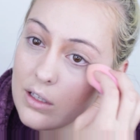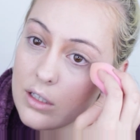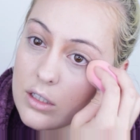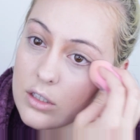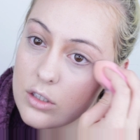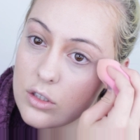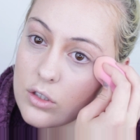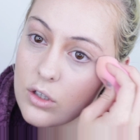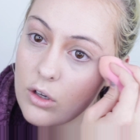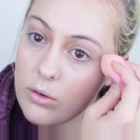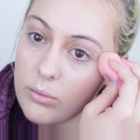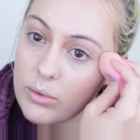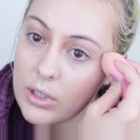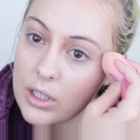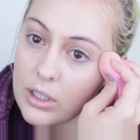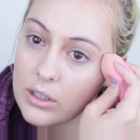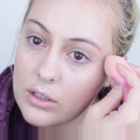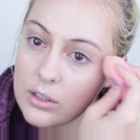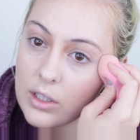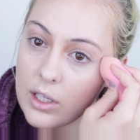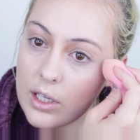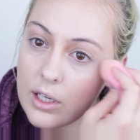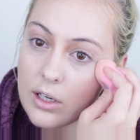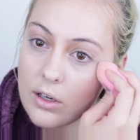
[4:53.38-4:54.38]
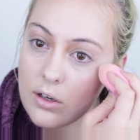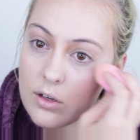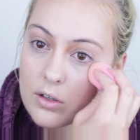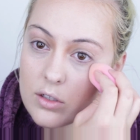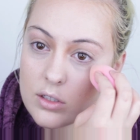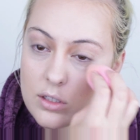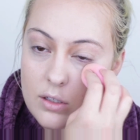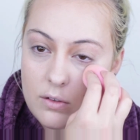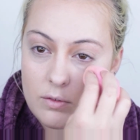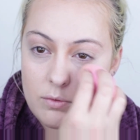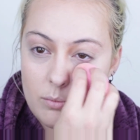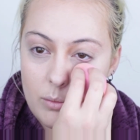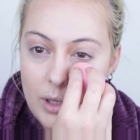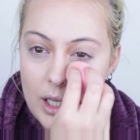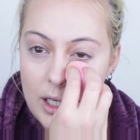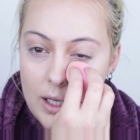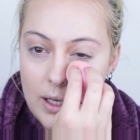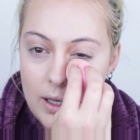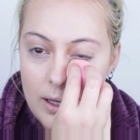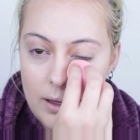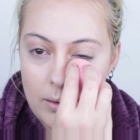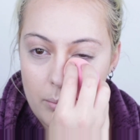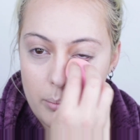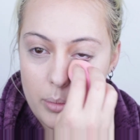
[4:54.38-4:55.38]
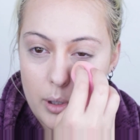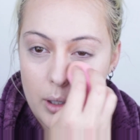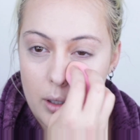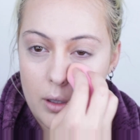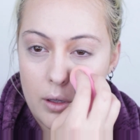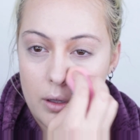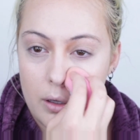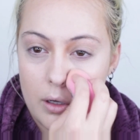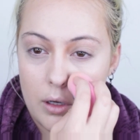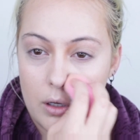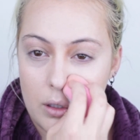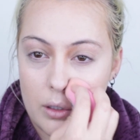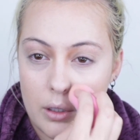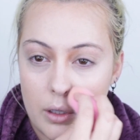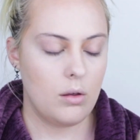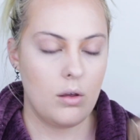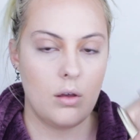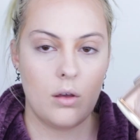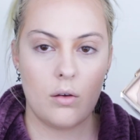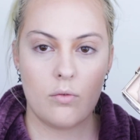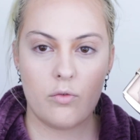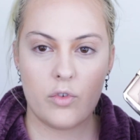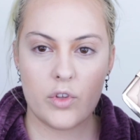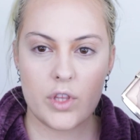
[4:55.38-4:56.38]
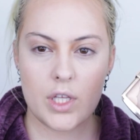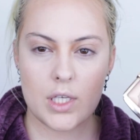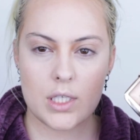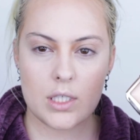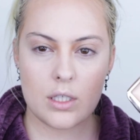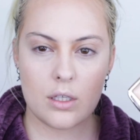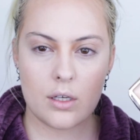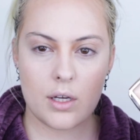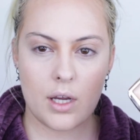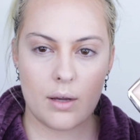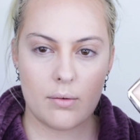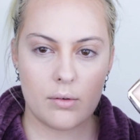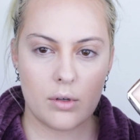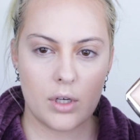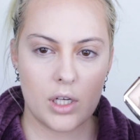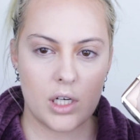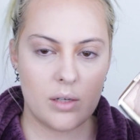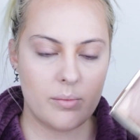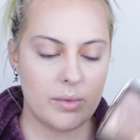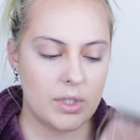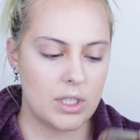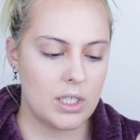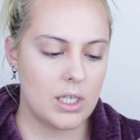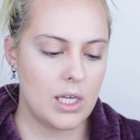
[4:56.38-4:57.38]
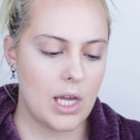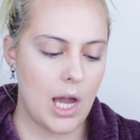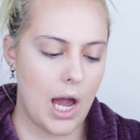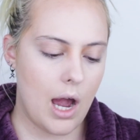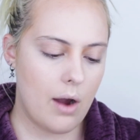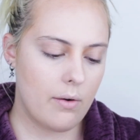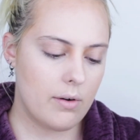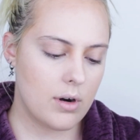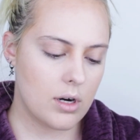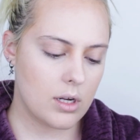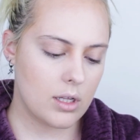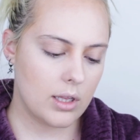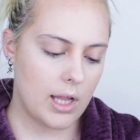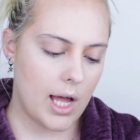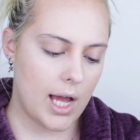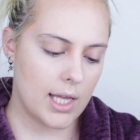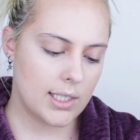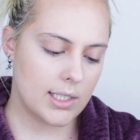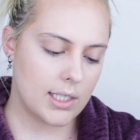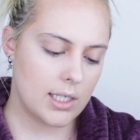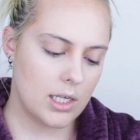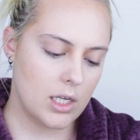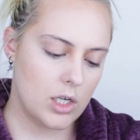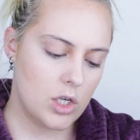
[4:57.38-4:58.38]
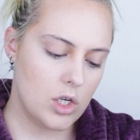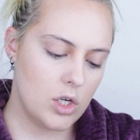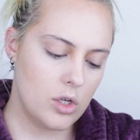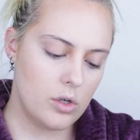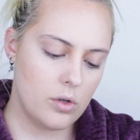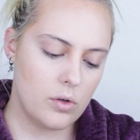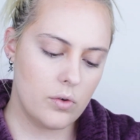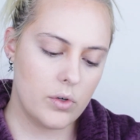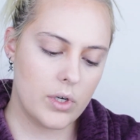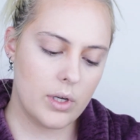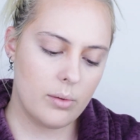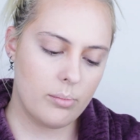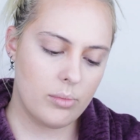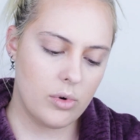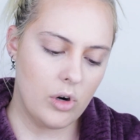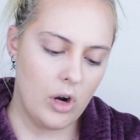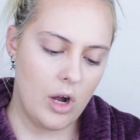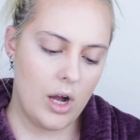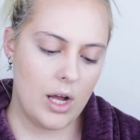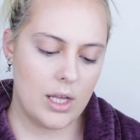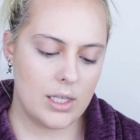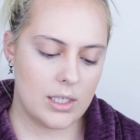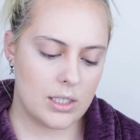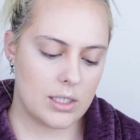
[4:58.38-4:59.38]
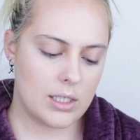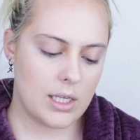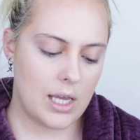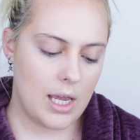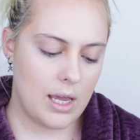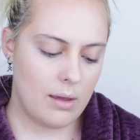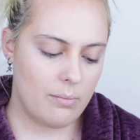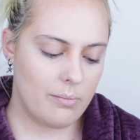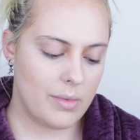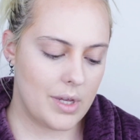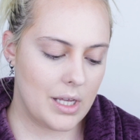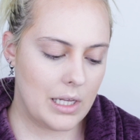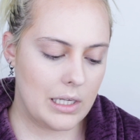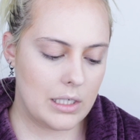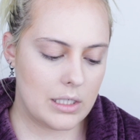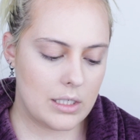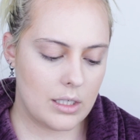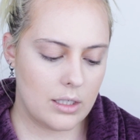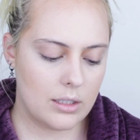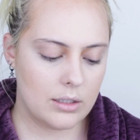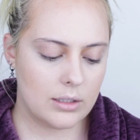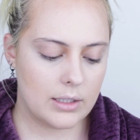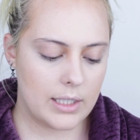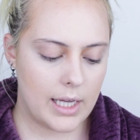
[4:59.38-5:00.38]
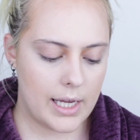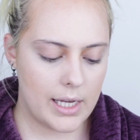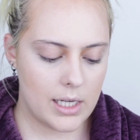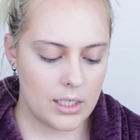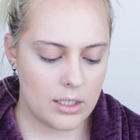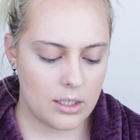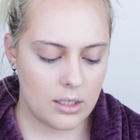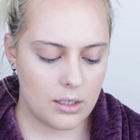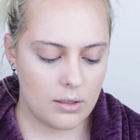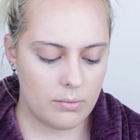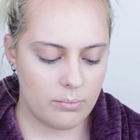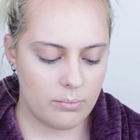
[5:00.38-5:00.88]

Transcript: so many layers of makeup. For this look, I'm going in with the Hourglass Nude Bronze Ambient Light